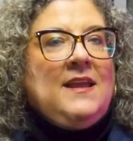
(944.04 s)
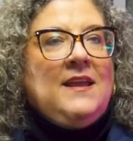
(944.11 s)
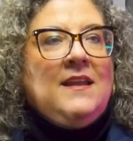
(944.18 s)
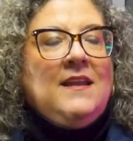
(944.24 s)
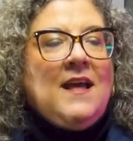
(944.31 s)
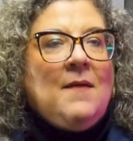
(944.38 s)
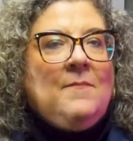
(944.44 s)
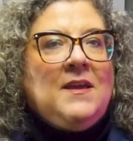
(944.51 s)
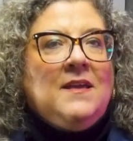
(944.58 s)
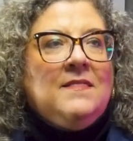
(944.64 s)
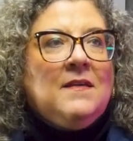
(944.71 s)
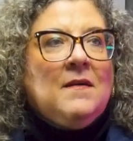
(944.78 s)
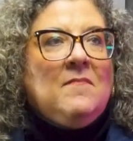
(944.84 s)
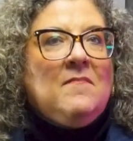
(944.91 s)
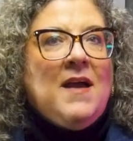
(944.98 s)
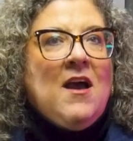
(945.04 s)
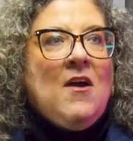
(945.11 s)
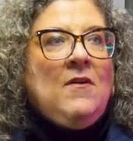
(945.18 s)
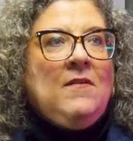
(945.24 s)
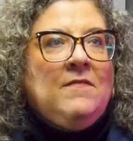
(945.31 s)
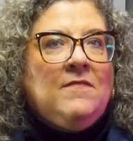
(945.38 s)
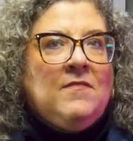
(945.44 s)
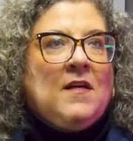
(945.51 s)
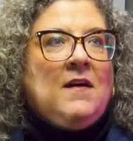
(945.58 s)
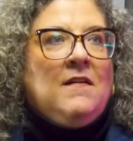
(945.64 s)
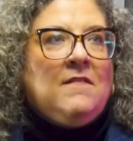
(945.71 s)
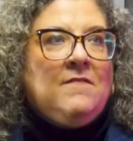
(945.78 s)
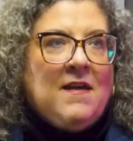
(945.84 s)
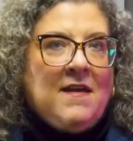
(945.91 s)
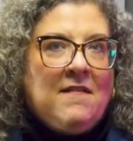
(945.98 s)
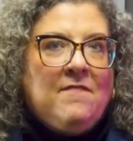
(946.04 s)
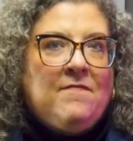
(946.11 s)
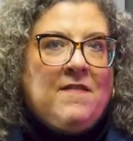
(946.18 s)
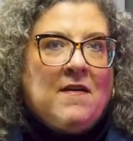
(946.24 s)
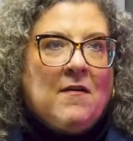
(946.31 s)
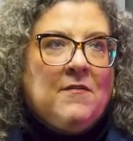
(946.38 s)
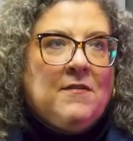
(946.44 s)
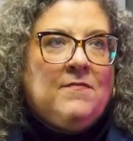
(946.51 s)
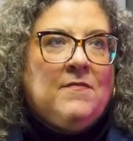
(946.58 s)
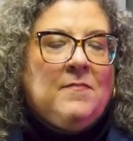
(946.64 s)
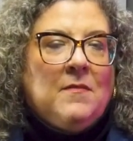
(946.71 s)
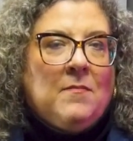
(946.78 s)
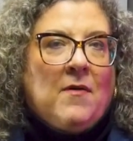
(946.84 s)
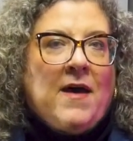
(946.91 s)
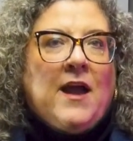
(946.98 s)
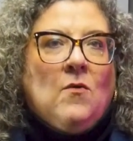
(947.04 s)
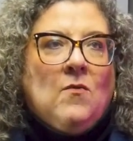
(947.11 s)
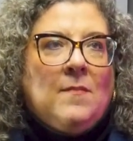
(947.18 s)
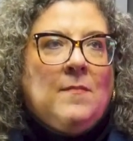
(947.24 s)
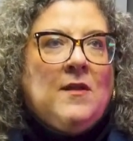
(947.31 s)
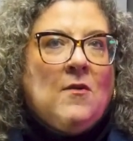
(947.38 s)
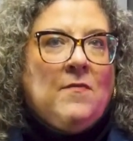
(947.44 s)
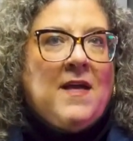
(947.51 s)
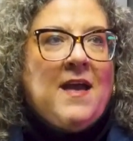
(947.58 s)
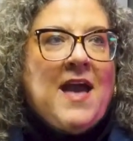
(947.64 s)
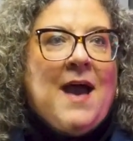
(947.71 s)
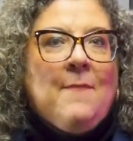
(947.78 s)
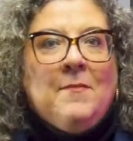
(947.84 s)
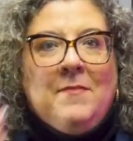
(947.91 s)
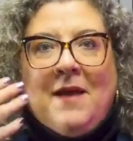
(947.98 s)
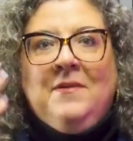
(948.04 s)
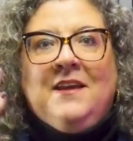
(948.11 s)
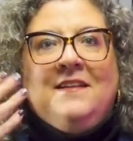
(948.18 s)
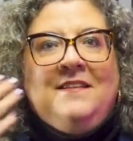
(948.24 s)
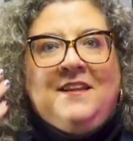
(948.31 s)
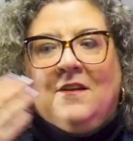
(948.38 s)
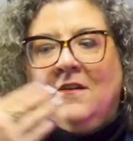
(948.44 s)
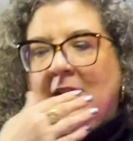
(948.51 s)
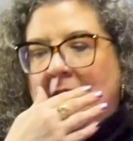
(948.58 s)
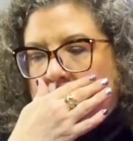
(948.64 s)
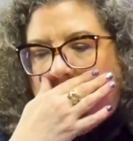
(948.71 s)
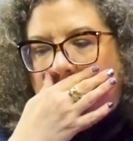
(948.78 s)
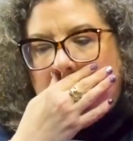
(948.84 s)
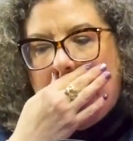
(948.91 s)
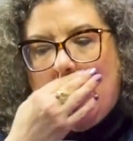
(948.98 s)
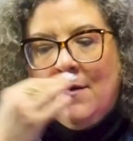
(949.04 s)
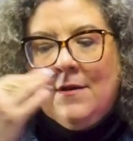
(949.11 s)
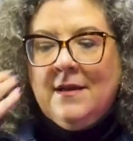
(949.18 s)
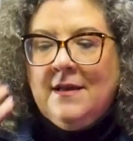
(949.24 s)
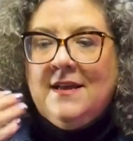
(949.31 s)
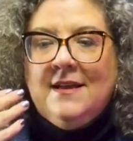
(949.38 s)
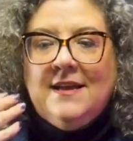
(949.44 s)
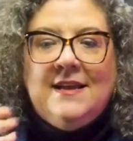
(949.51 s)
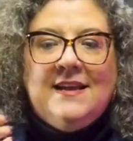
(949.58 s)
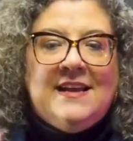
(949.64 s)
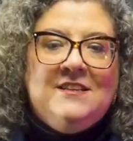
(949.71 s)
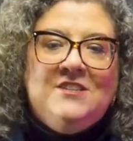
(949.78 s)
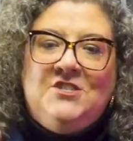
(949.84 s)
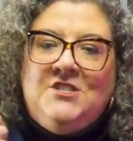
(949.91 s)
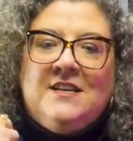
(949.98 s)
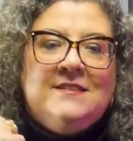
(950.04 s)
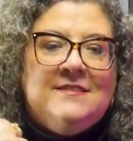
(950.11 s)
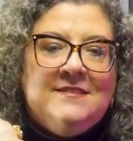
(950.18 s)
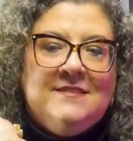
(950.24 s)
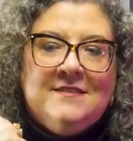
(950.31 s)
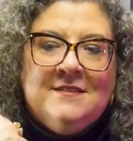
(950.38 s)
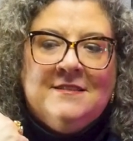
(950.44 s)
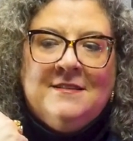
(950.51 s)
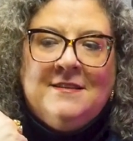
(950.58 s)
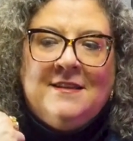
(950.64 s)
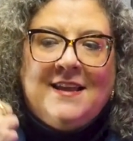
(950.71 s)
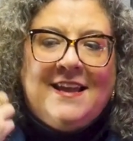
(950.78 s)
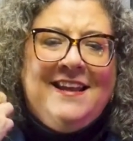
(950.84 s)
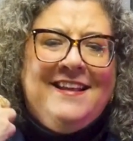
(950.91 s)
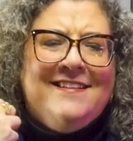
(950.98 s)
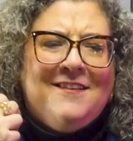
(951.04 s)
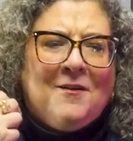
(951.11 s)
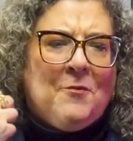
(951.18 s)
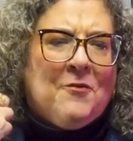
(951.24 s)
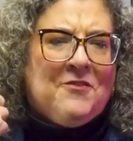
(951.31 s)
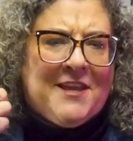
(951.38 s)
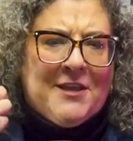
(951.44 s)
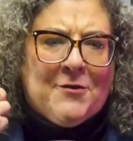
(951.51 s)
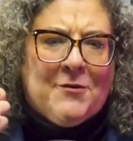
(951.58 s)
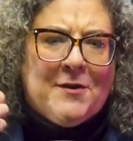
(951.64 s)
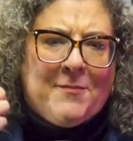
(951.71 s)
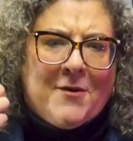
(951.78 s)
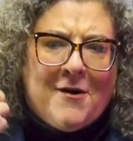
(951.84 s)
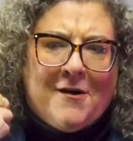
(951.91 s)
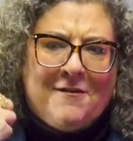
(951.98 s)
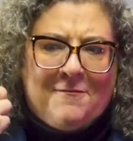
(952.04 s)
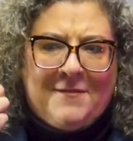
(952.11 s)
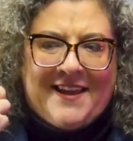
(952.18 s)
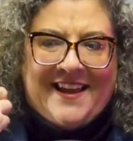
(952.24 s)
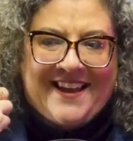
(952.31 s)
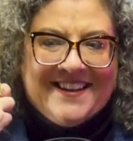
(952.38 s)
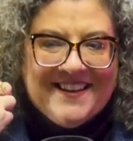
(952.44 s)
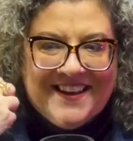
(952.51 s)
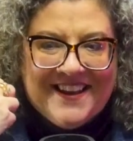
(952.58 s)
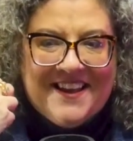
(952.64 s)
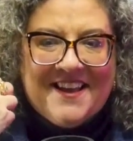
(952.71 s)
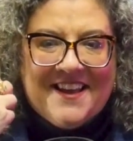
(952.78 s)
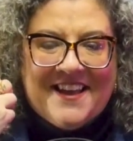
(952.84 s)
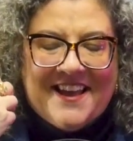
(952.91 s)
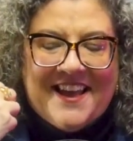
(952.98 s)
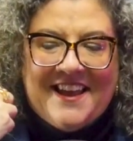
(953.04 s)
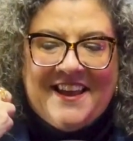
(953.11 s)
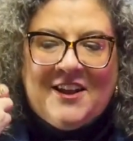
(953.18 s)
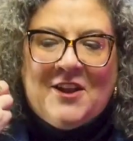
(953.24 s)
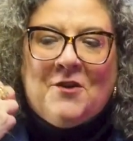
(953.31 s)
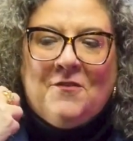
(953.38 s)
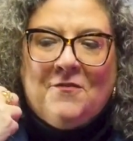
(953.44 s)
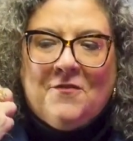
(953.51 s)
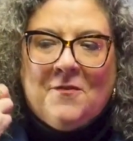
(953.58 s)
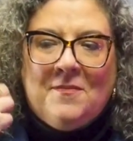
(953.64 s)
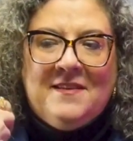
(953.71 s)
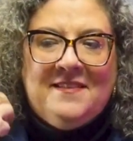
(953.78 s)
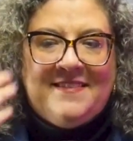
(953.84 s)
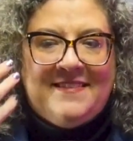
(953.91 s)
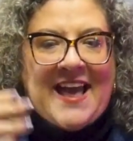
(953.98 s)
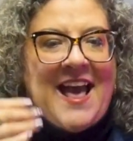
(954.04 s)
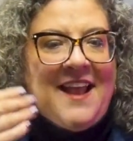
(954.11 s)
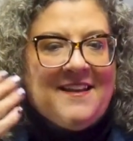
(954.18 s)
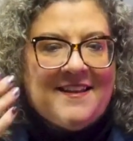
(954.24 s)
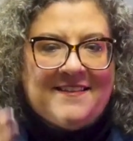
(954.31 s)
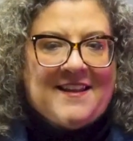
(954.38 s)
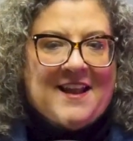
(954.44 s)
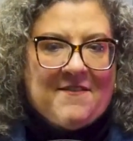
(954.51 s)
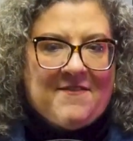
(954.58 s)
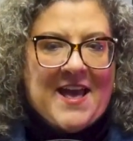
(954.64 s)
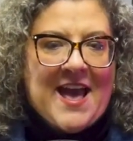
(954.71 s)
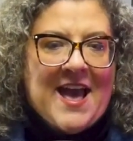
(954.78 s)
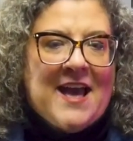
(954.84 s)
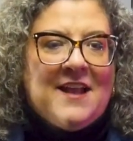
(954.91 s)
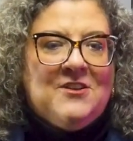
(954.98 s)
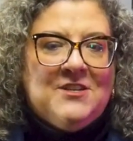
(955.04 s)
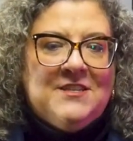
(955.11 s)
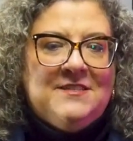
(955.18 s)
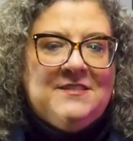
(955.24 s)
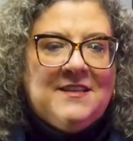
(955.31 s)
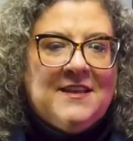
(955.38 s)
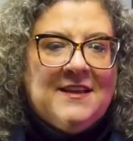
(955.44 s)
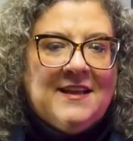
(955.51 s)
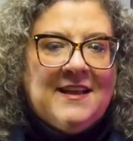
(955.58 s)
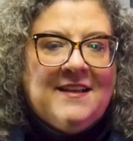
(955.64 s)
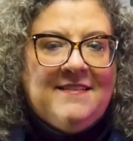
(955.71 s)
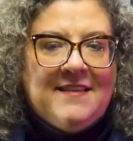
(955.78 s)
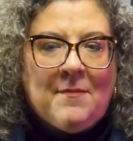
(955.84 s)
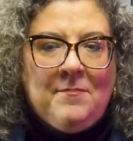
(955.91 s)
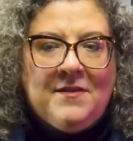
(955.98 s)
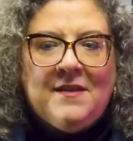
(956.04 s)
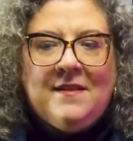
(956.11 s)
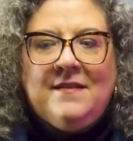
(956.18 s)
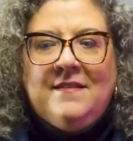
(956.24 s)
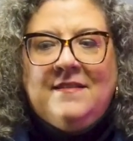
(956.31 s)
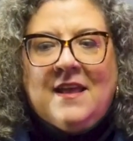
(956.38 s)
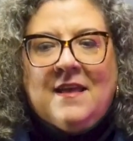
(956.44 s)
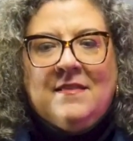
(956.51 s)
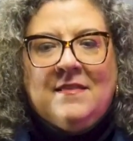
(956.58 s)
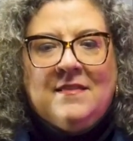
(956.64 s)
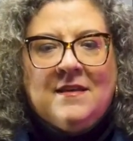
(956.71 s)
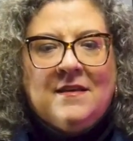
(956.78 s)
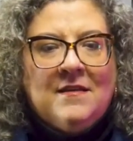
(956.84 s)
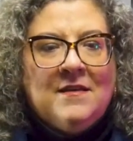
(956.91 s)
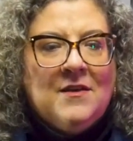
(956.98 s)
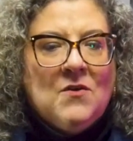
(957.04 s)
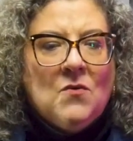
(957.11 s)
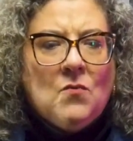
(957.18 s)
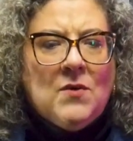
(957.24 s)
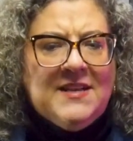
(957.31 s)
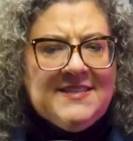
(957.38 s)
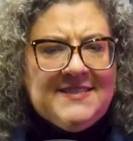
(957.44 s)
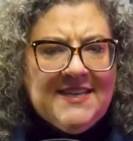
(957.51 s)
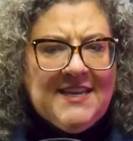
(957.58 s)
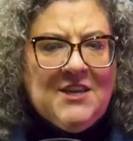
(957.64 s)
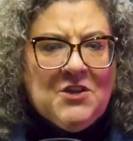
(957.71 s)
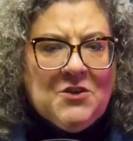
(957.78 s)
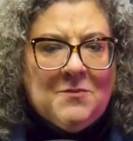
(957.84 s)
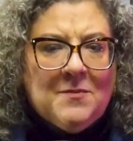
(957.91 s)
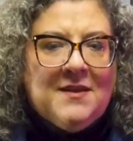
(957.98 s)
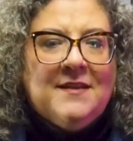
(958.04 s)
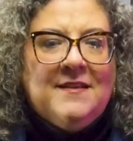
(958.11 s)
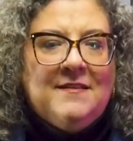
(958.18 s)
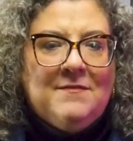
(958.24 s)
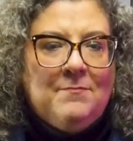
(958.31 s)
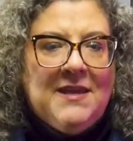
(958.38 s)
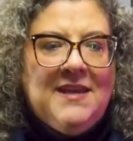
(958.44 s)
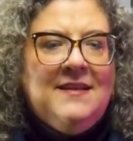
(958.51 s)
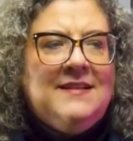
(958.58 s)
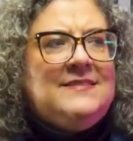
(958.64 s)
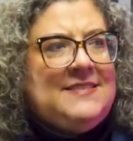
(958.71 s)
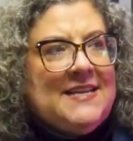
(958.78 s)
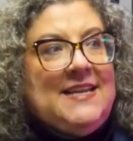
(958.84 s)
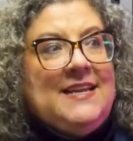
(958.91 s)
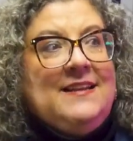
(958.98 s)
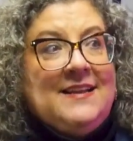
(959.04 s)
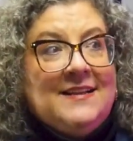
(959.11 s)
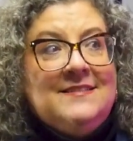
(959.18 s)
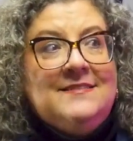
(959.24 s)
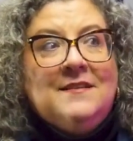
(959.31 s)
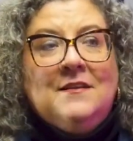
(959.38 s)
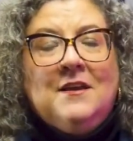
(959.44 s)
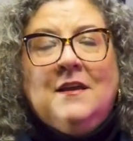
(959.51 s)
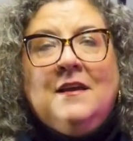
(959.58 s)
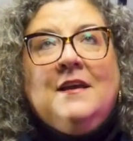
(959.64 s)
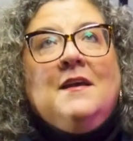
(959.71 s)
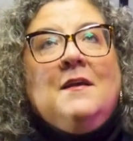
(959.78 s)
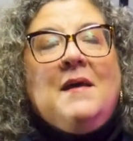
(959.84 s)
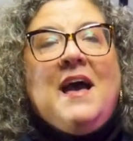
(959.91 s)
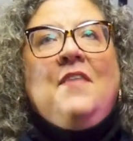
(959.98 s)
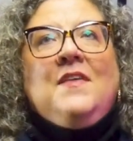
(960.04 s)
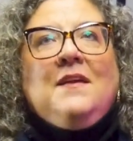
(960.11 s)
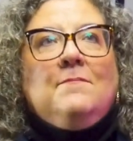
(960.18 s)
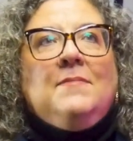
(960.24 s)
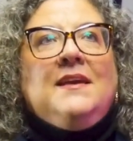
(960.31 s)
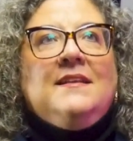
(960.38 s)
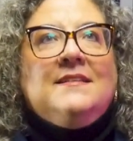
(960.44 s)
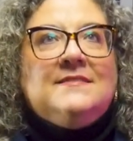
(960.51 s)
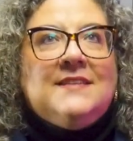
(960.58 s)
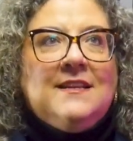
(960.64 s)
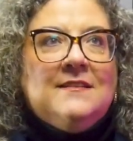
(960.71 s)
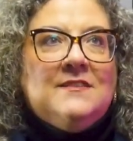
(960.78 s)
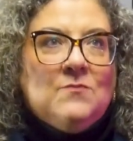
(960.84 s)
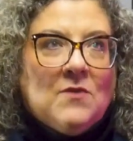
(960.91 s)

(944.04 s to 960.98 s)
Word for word: and I mean the amount of love I have felt from the black women on the app. I mean, I'm getting teary eyed right now. Is just it has almost healed a part of me. I, you know, from the sadness that I've had, just the acceptance and the we see you because being seen is a I think being seen is